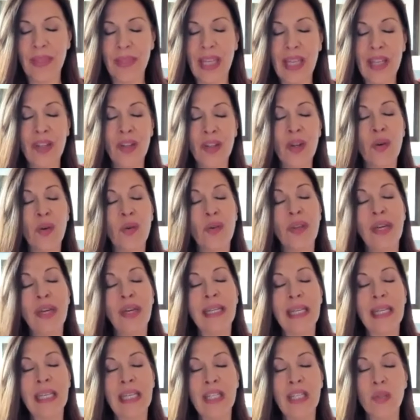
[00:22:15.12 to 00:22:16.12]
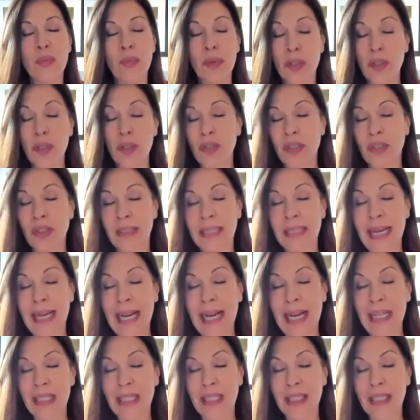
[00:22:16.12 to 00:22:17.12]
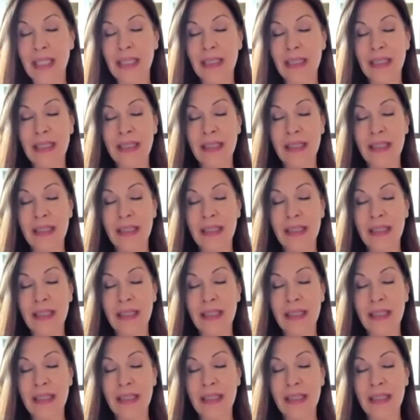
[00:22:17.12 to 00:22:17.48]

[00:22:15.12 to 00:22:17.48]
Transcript: And know that each person has